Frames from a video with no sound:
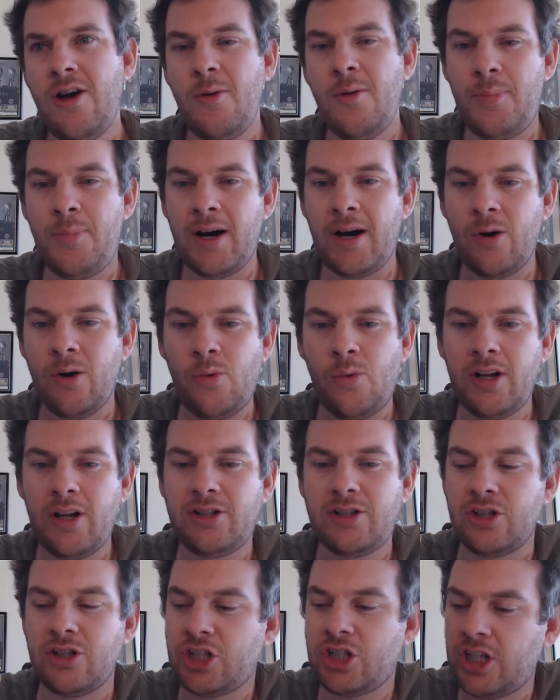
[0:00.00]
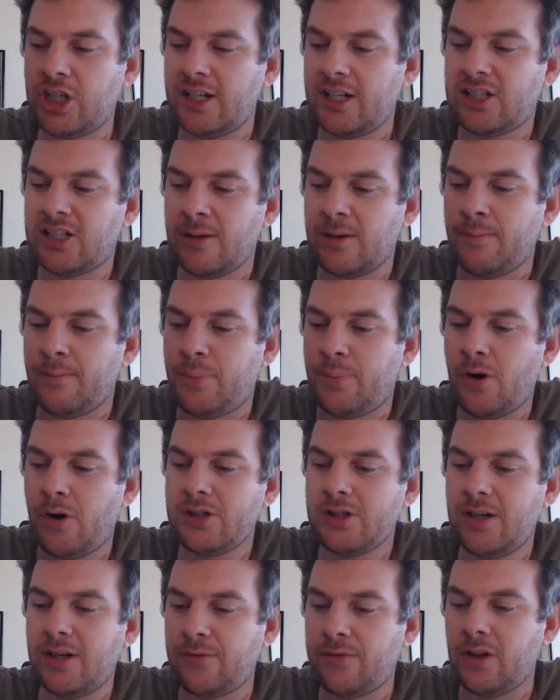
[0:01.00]
But I wanted to shed some
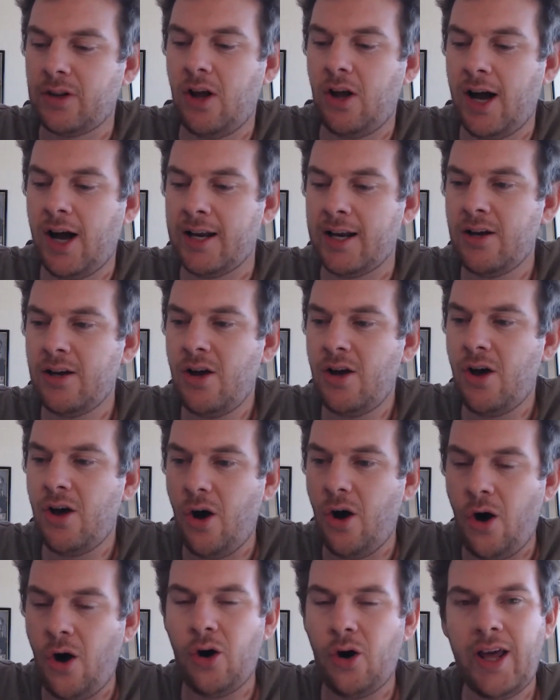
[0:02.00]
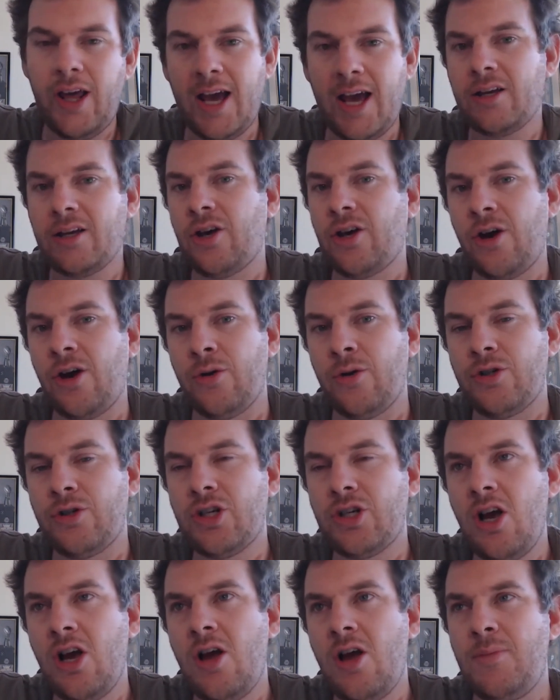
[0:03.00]
positive light on our coach
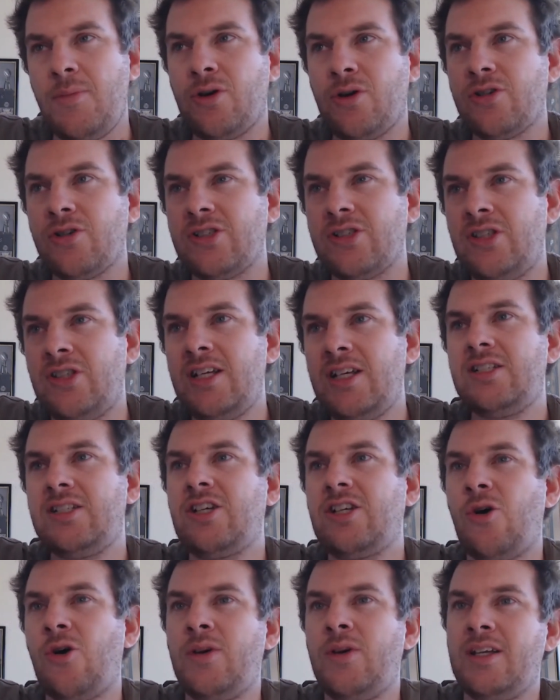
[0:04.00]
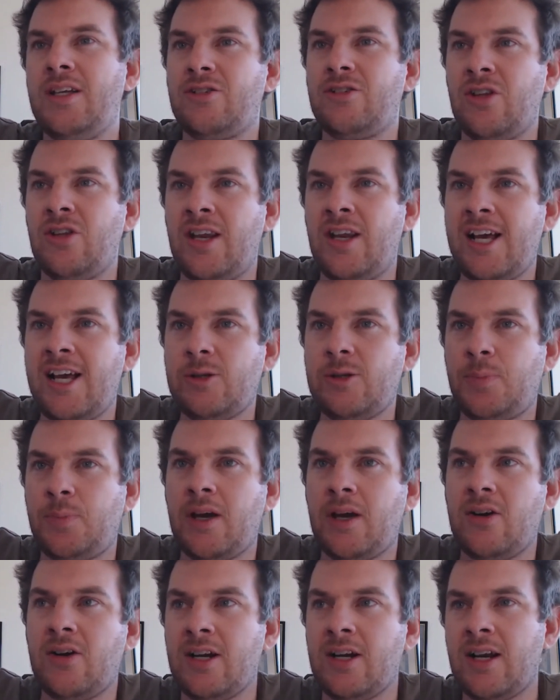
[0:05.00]
because this going into the next
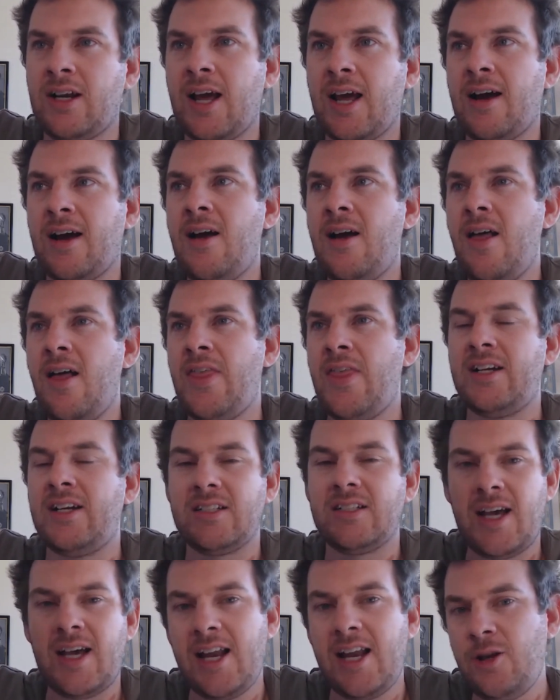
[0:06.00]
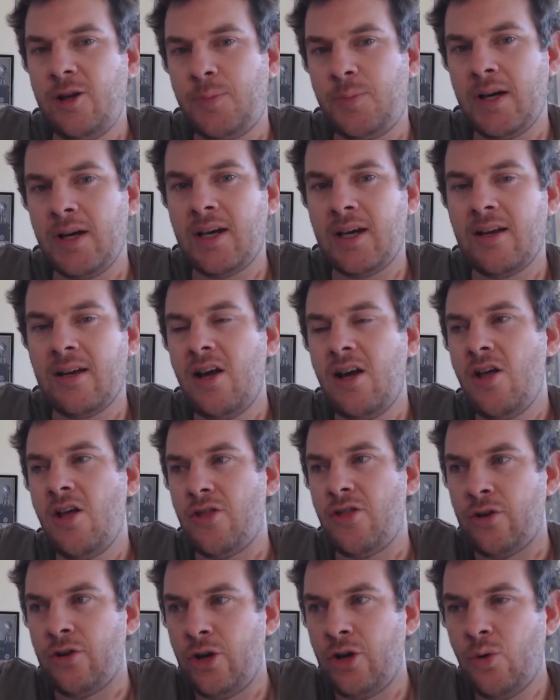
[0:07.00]
period now, that is Kenny Pickett,
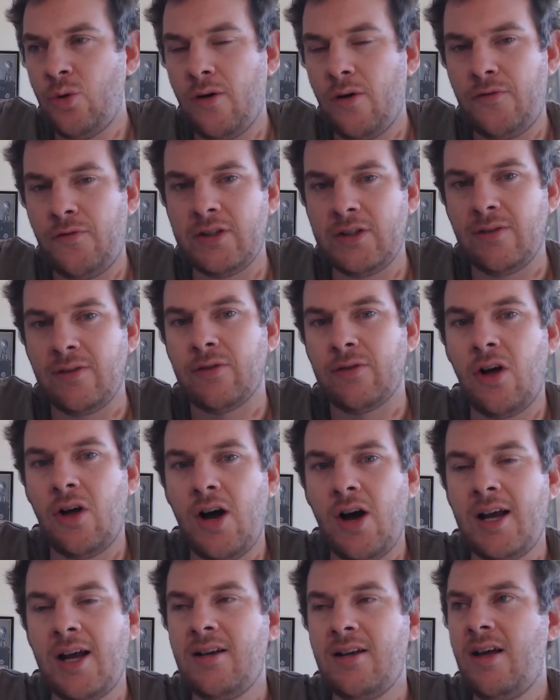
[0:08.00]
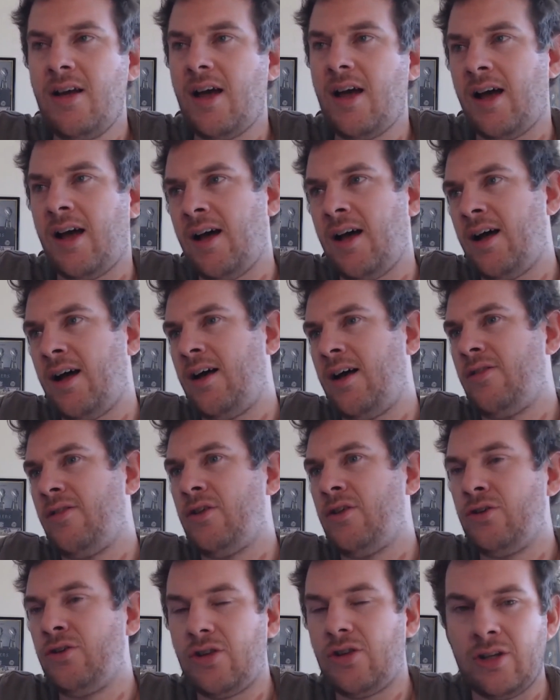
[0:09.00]
the new offensive line,
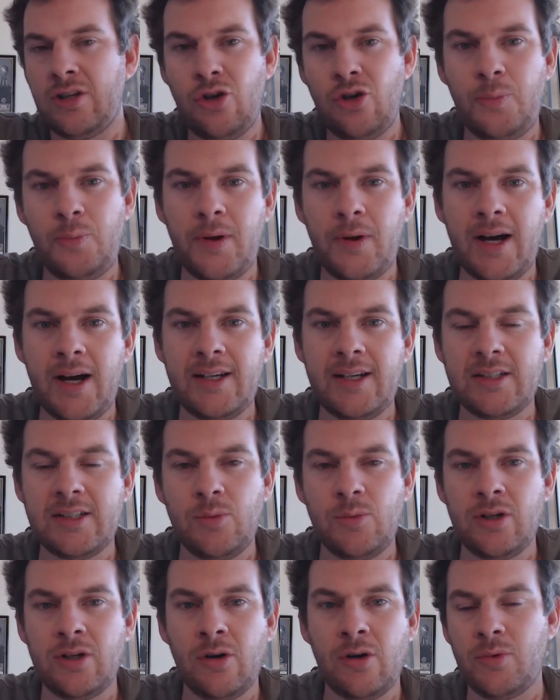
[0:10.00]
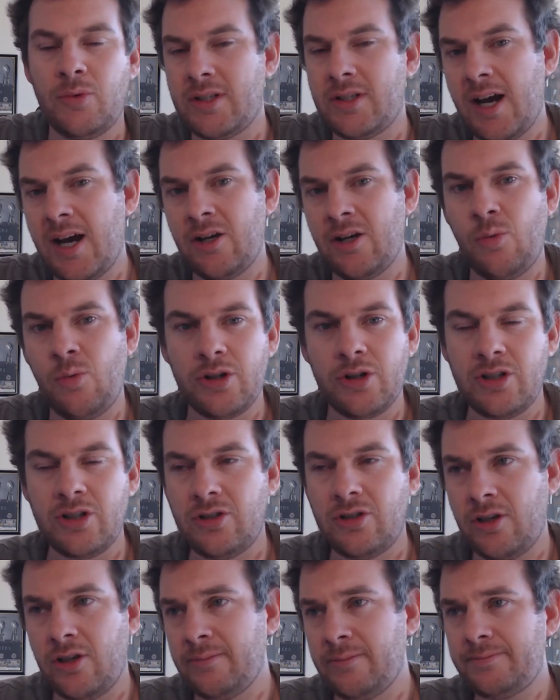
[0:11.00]
the new players that we got with Darnell
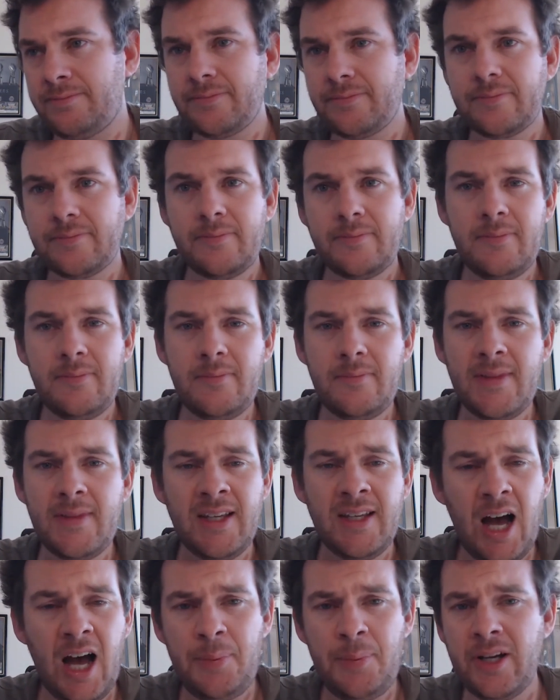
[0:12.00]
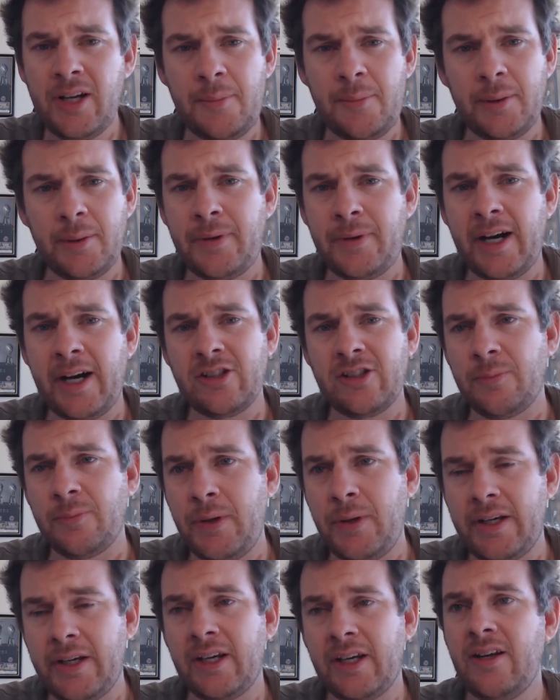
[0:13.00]
Washington, up-and-coming players like
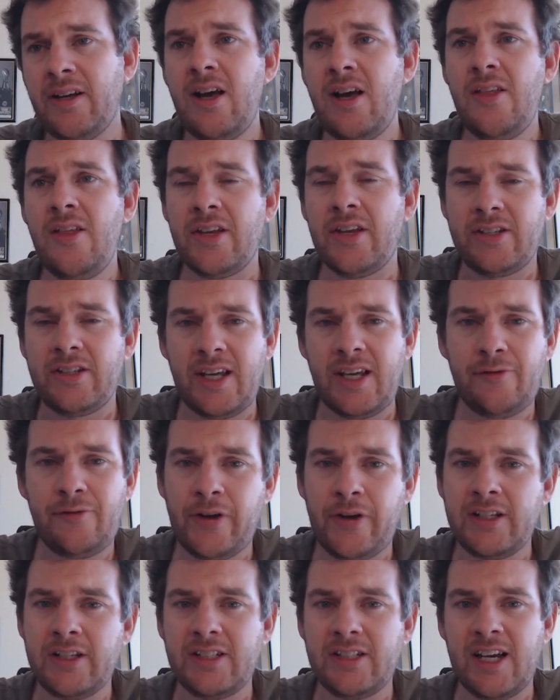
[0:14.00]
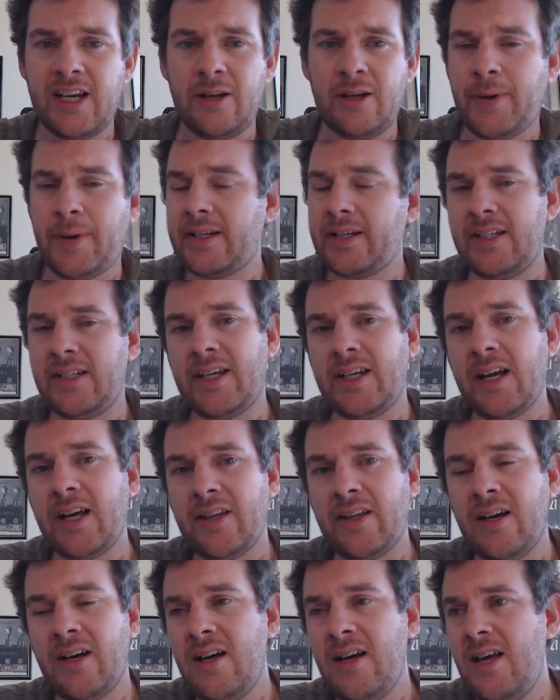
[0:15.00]
Pickett, the defense getting back
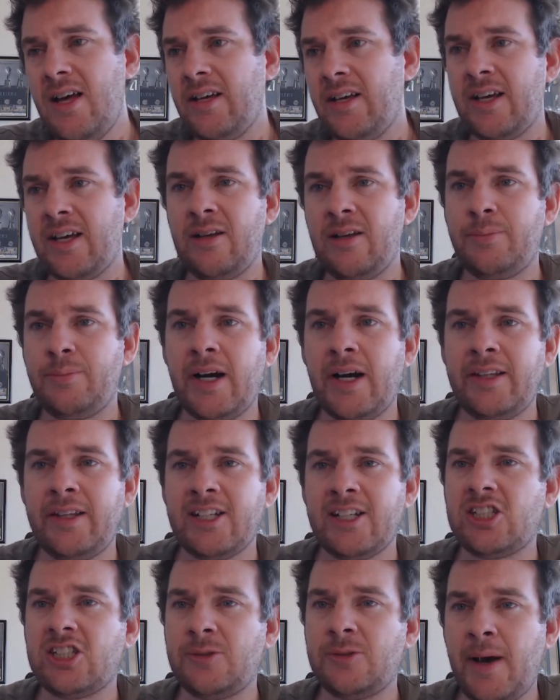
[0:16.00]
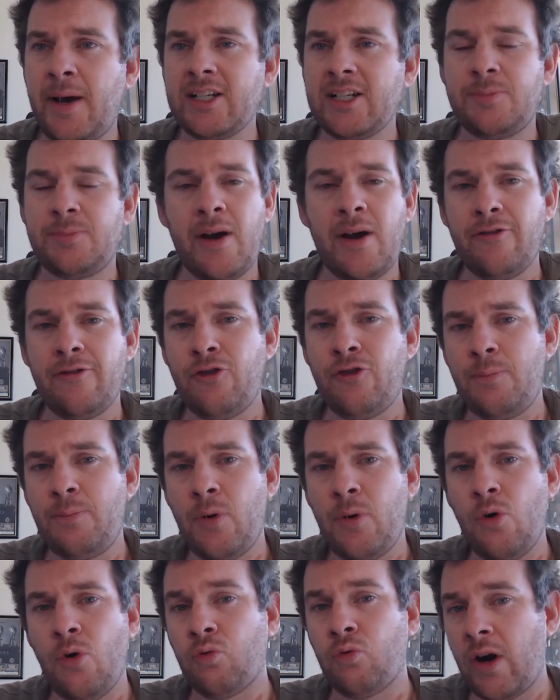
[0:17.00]
together, playing that smash mouth
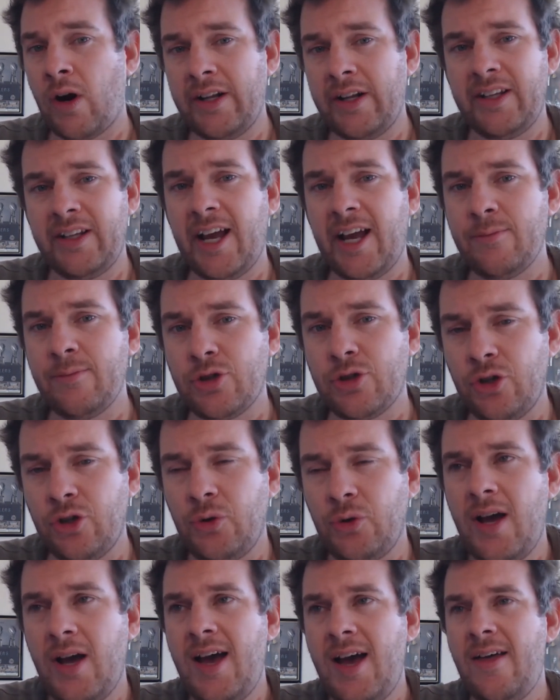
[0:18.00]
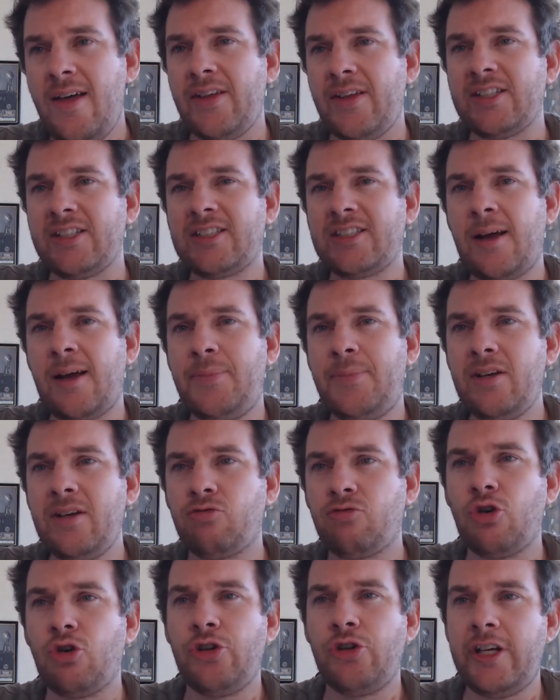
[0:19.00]
football, running game too. There's something
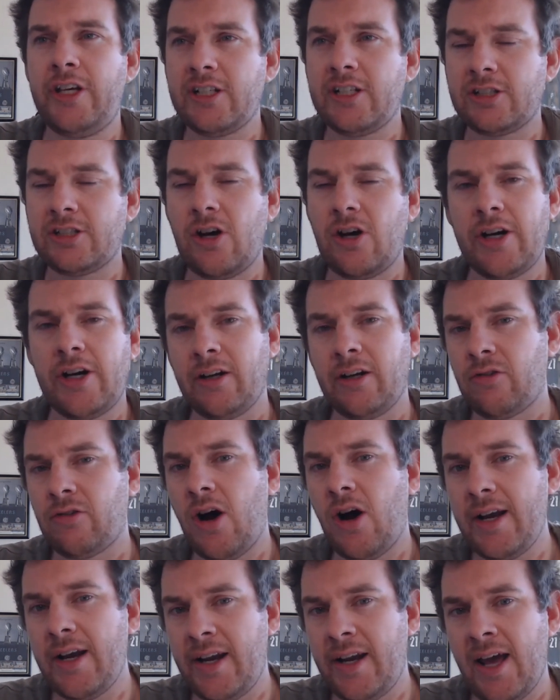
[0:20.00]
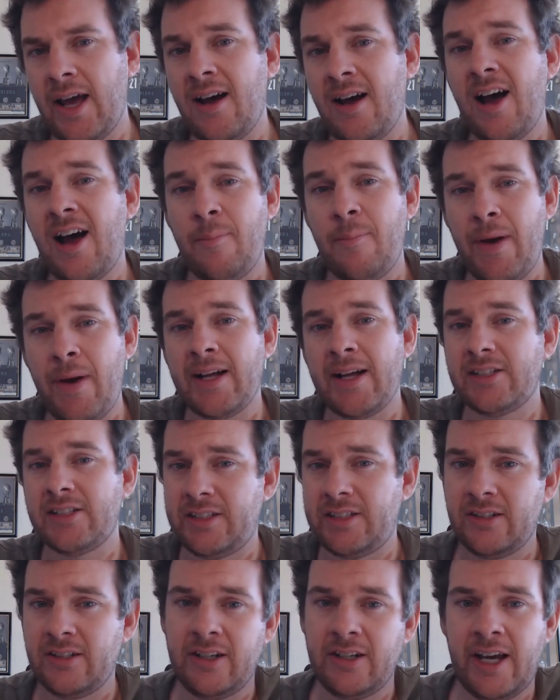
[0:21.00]
really exciting right now about
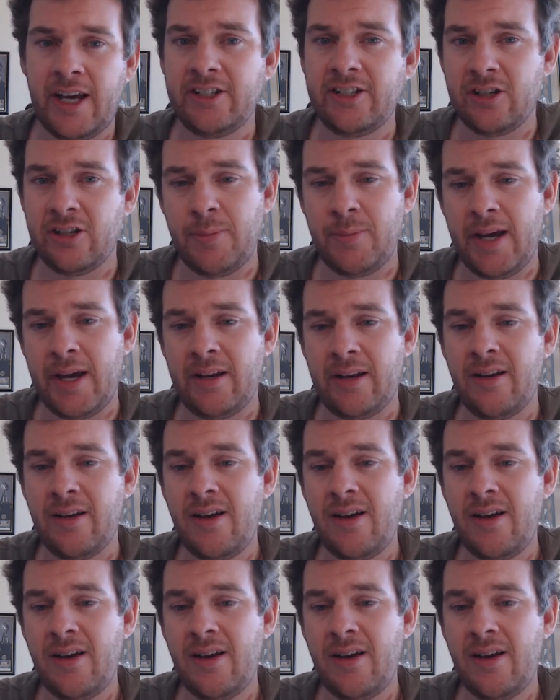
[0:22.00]
Steeler Nation, man.